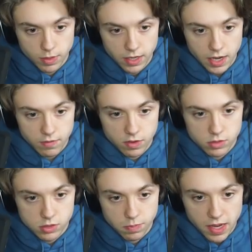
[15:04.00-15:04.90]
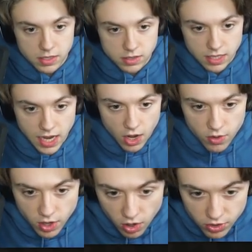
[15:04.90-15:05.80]
am I gonna have enough space to
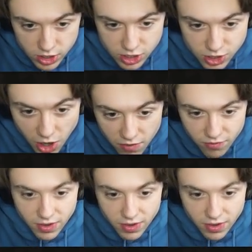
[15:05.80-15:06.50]
carry all this stuff?